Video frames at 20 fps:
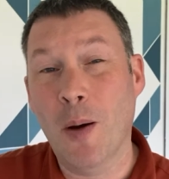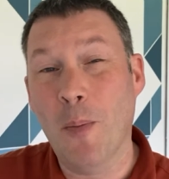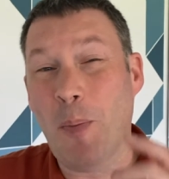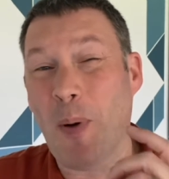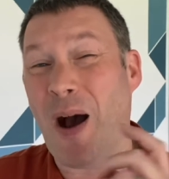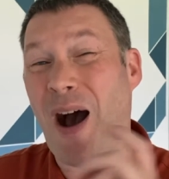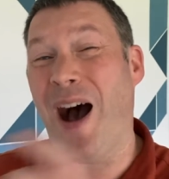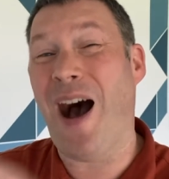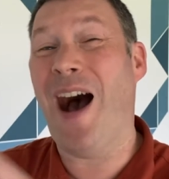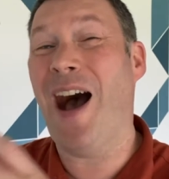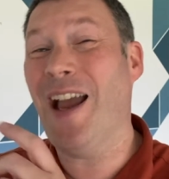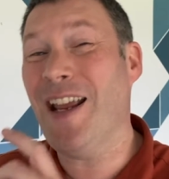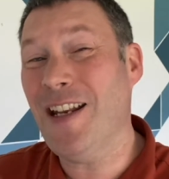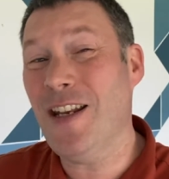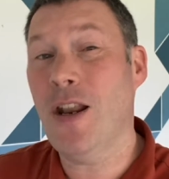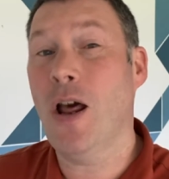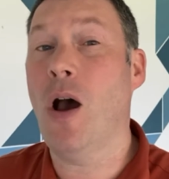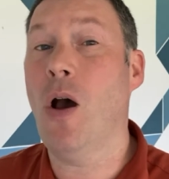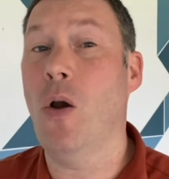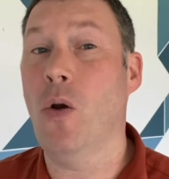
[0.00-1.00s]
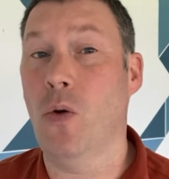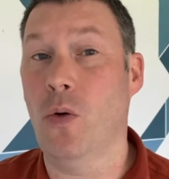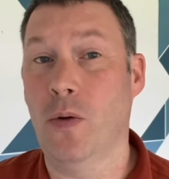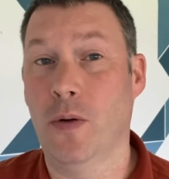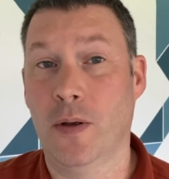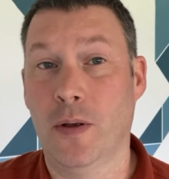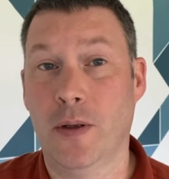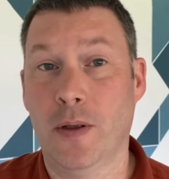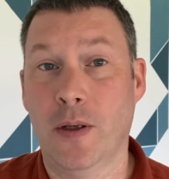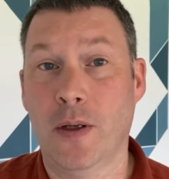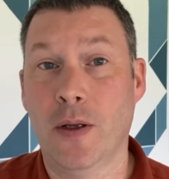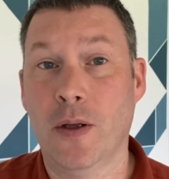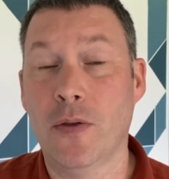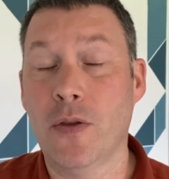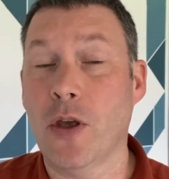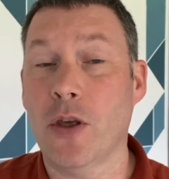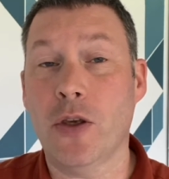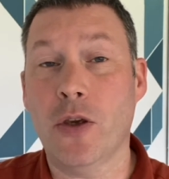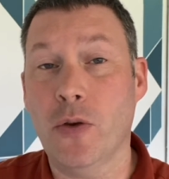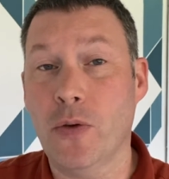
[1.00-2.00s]
But I know
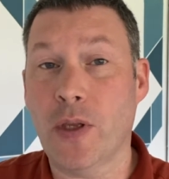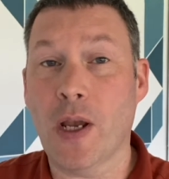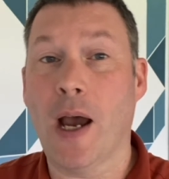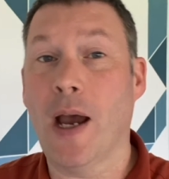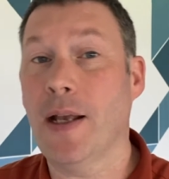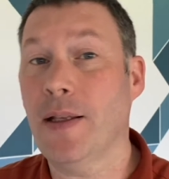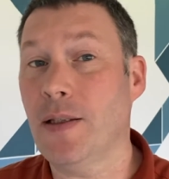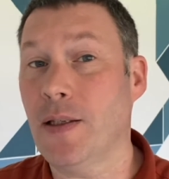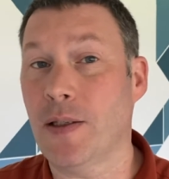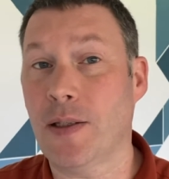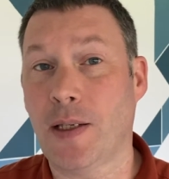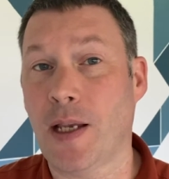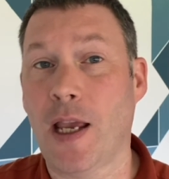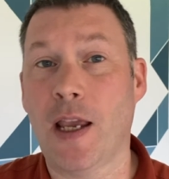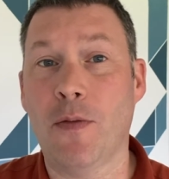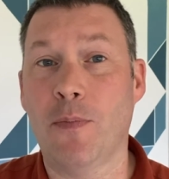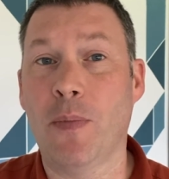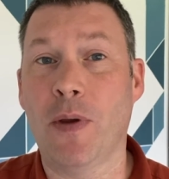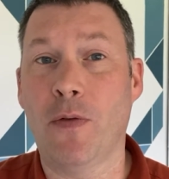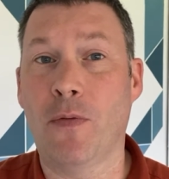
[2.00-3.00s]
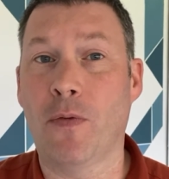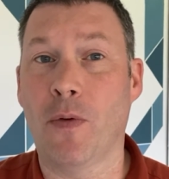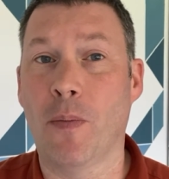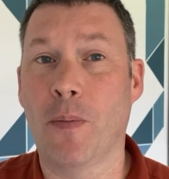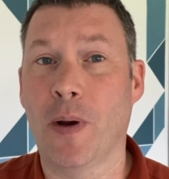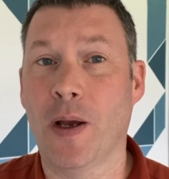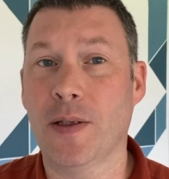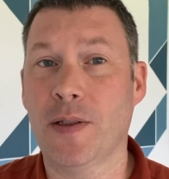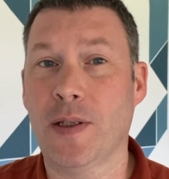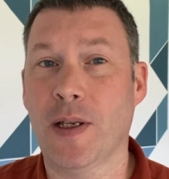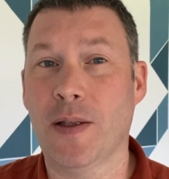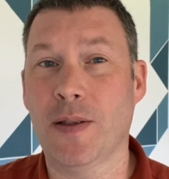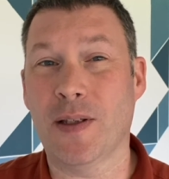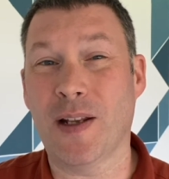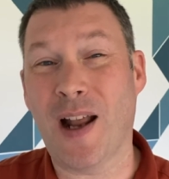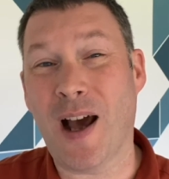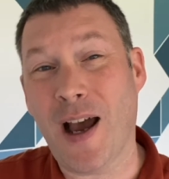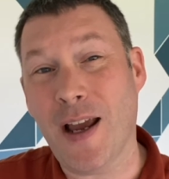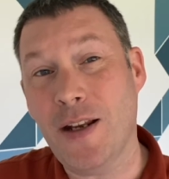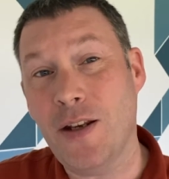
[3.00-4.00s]
that you died to save me from my sins.
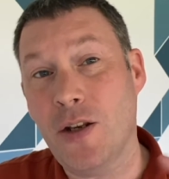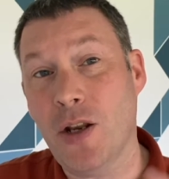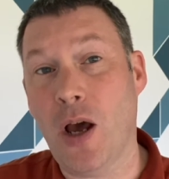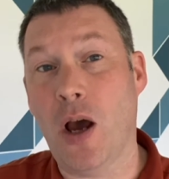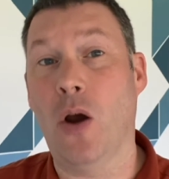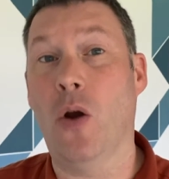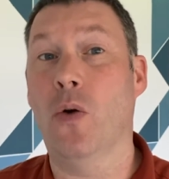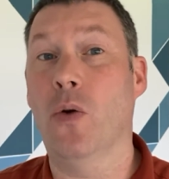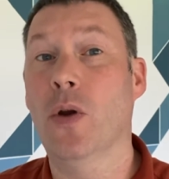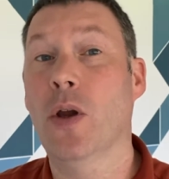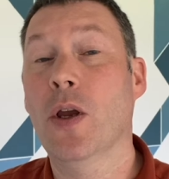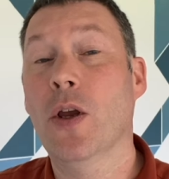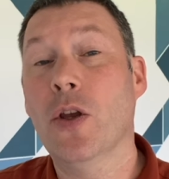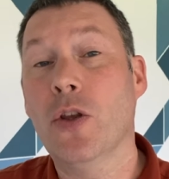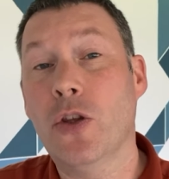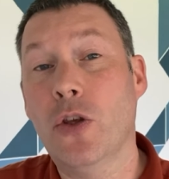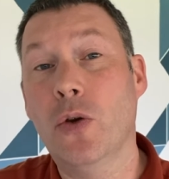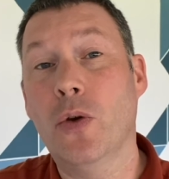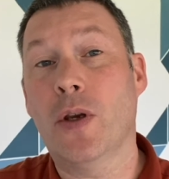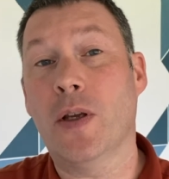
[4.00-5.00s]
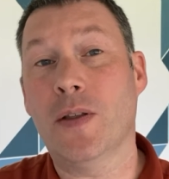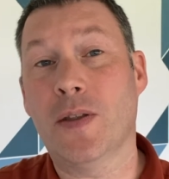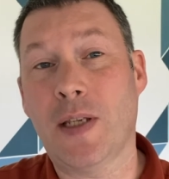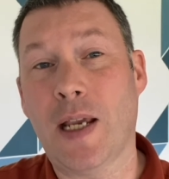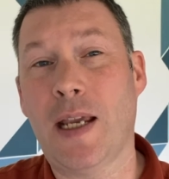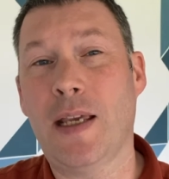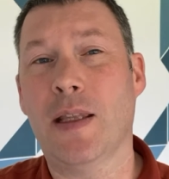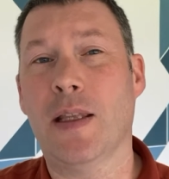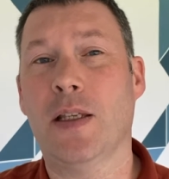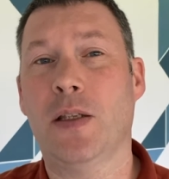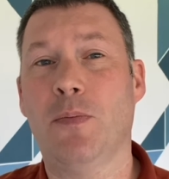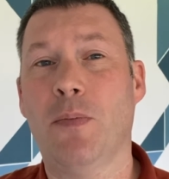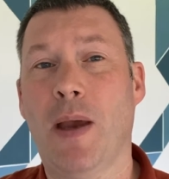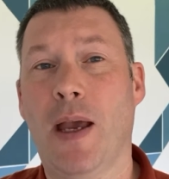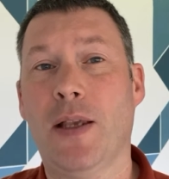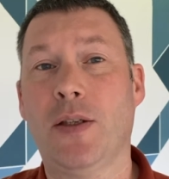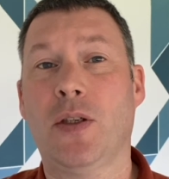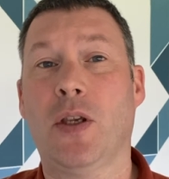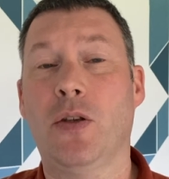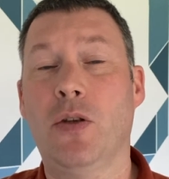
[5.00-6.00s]
And I know you can take this
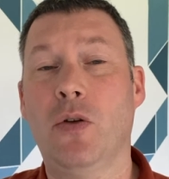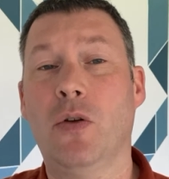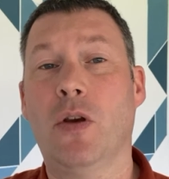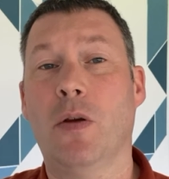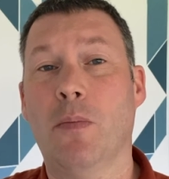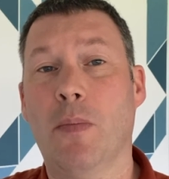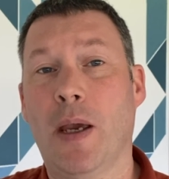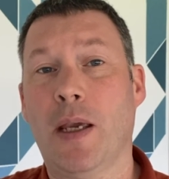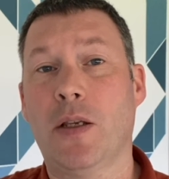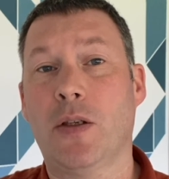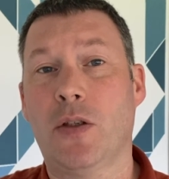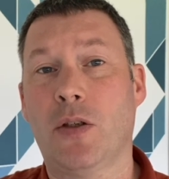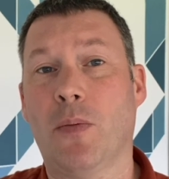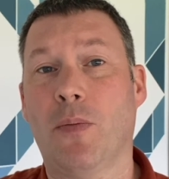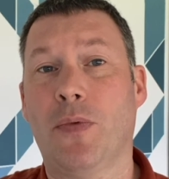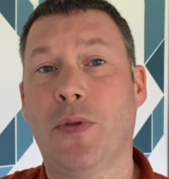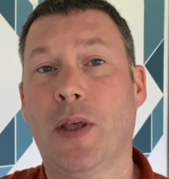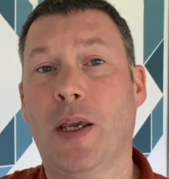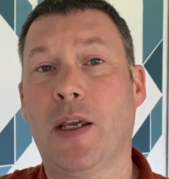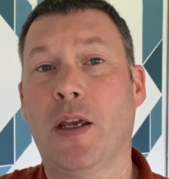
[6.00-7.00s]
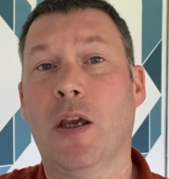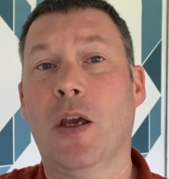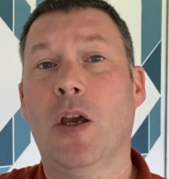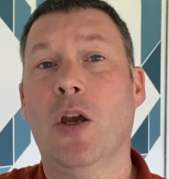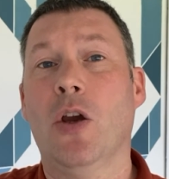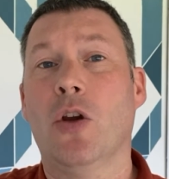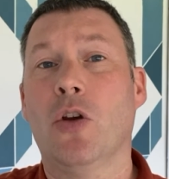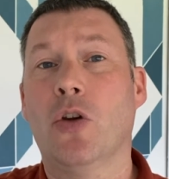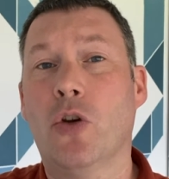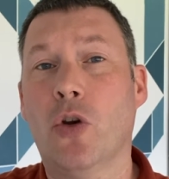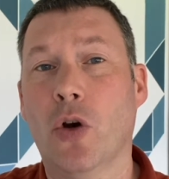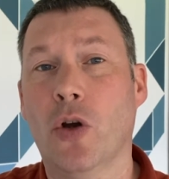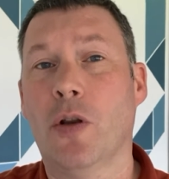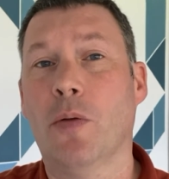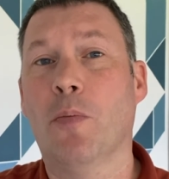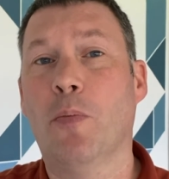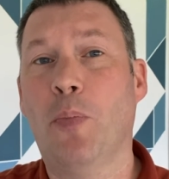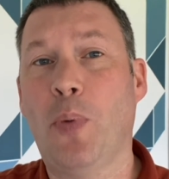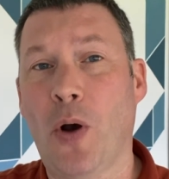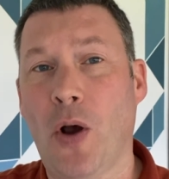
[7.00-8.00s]
mess and you can make something good
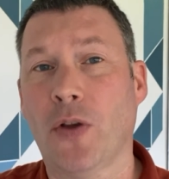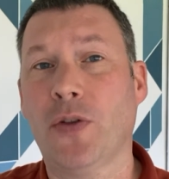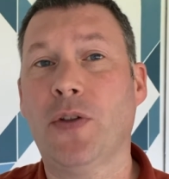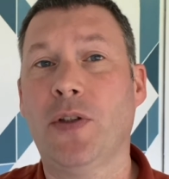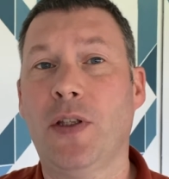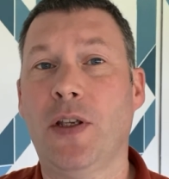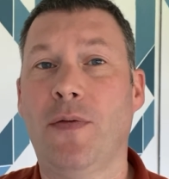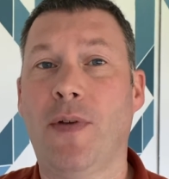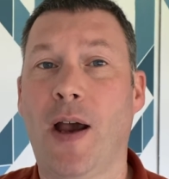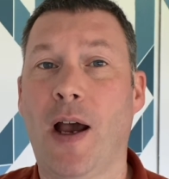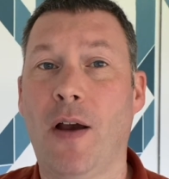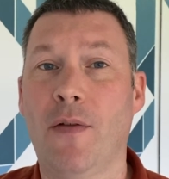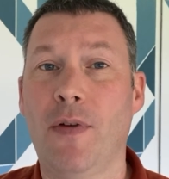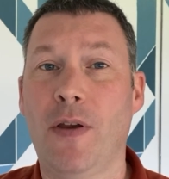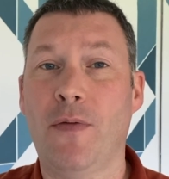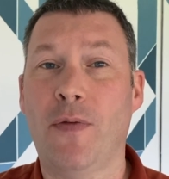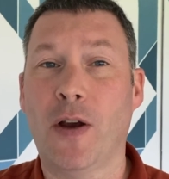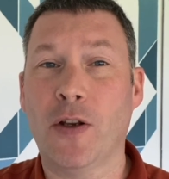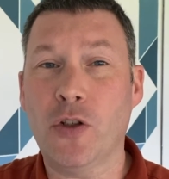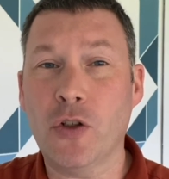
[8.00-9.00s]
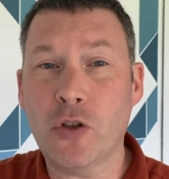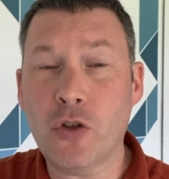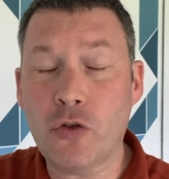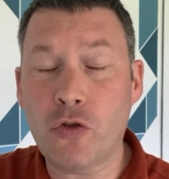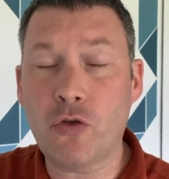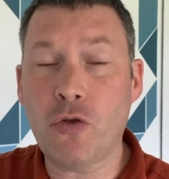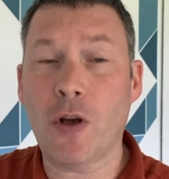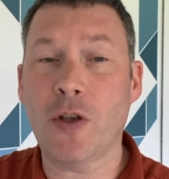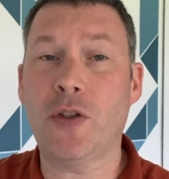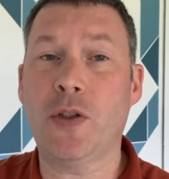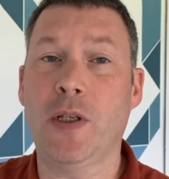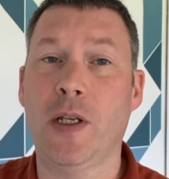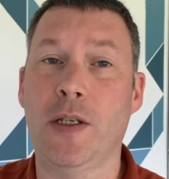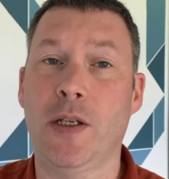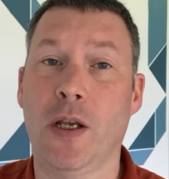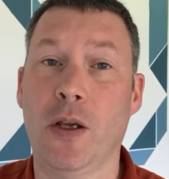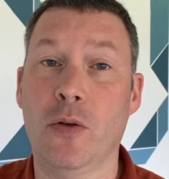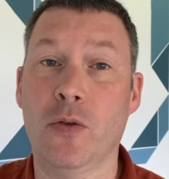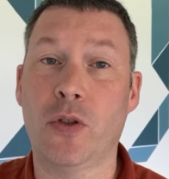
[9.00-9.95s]
and positive out of it if I just trust in you.